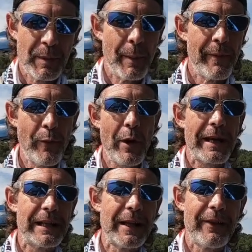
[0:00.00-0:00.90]
But before I
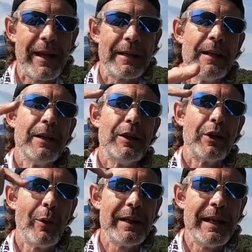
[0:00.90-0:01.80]
get into that,
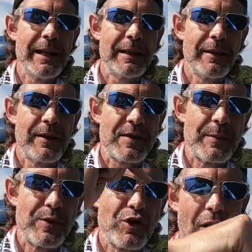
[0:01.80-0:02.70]
go ahead and hit the
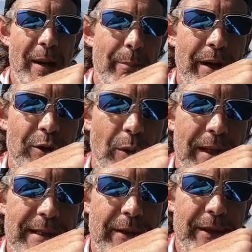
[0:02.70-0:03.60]
subscribe button
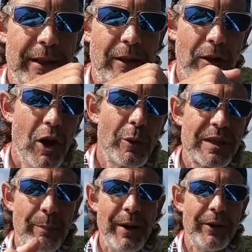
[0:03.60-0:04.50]
right down there along
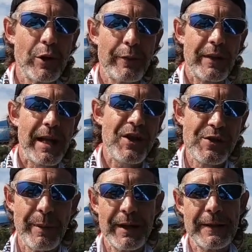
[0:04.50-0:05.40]
with the bell
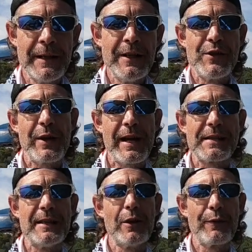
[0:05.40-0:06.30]
notification button so you
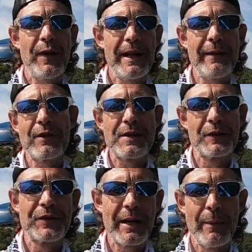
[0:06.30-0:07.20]
guys get notified every
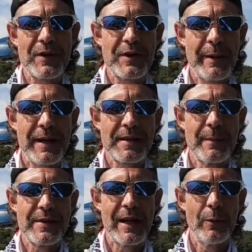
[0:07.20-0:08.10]
single time Monster Bass
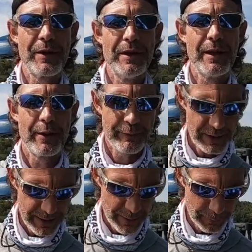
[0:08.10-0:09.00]
comes out with another
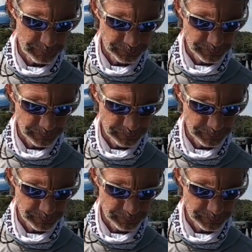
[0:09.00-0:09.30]
video.